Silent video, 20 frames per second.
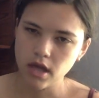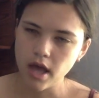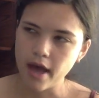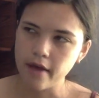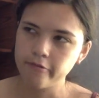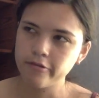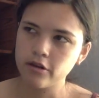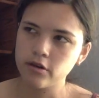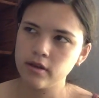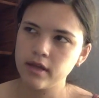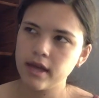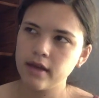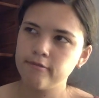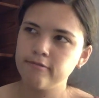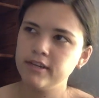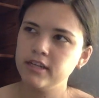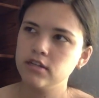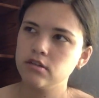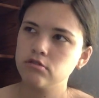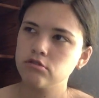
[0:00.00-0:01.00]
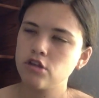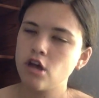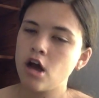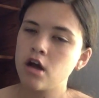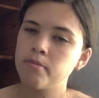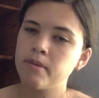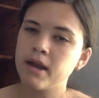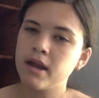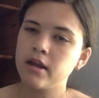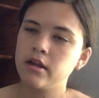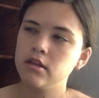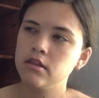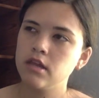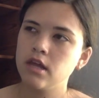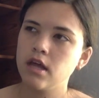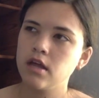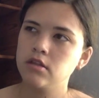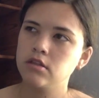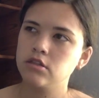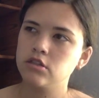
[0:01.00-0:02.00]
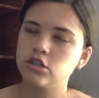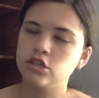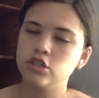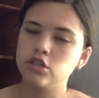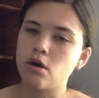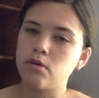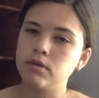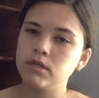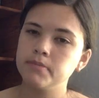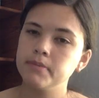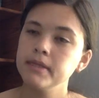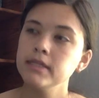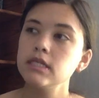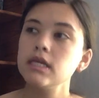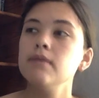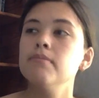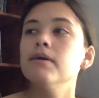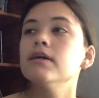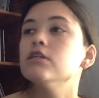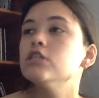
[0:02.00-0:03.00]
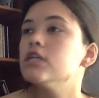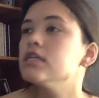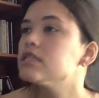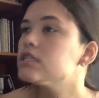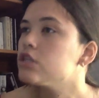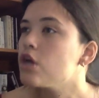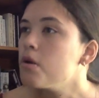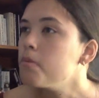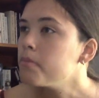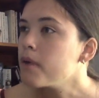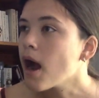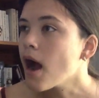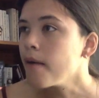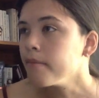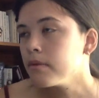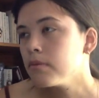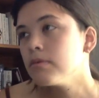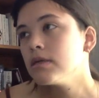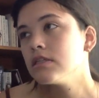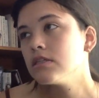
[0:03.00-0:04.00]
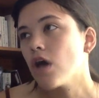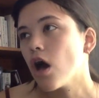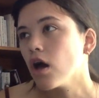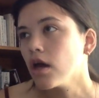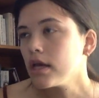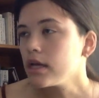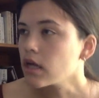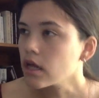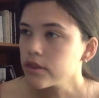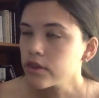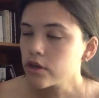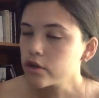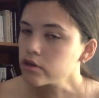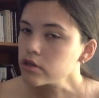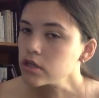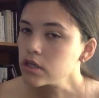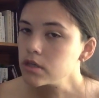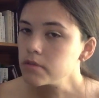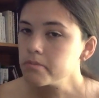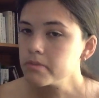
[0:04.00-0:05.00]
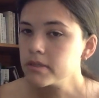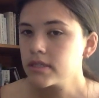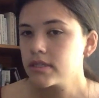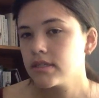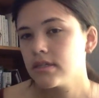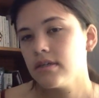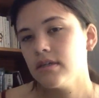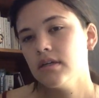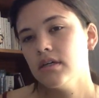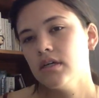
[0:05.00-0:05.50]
I feel like we don't talk about anything else, and she's always busy, but she's no problem with talking on the groups.